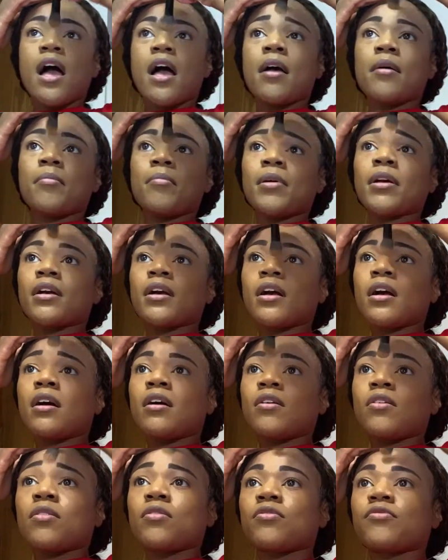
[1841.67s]
I've been
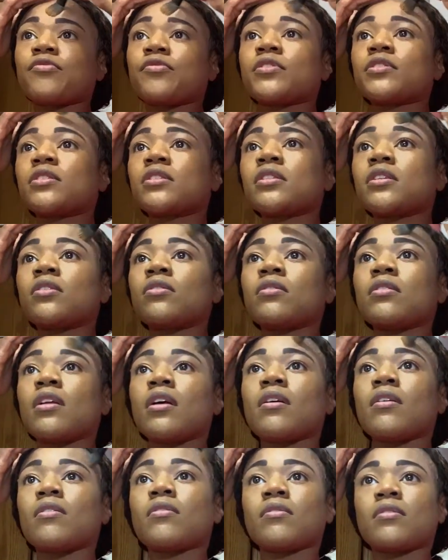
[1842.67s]
gone for so
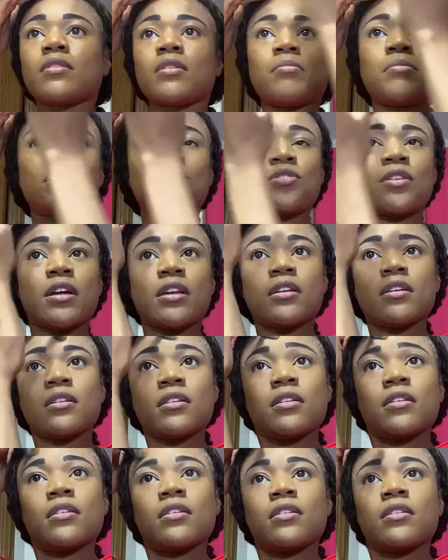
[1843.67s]
long. Let me try
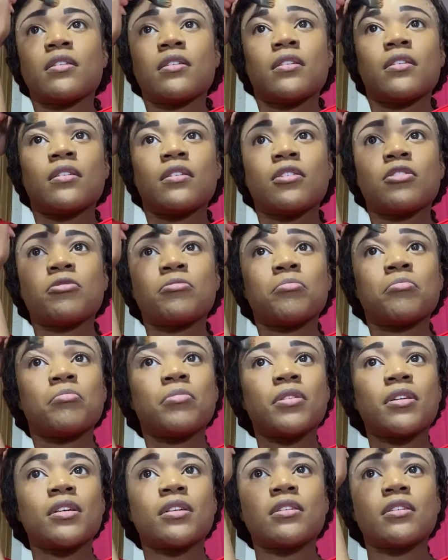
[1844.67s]
to
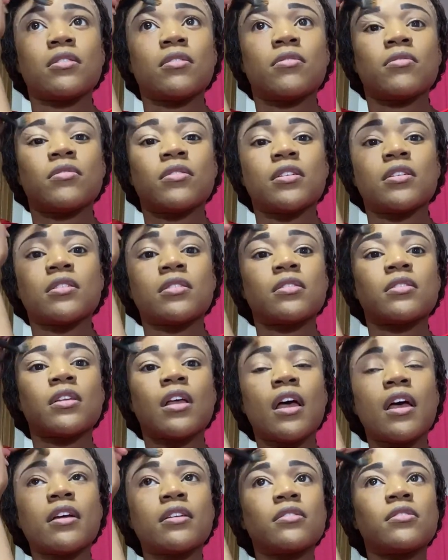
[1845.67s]
blend it on this
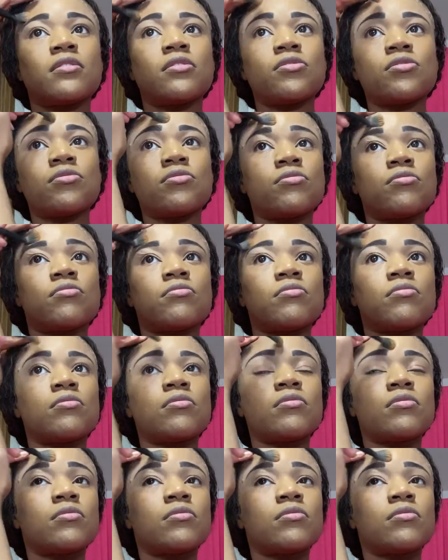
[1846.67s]
side too.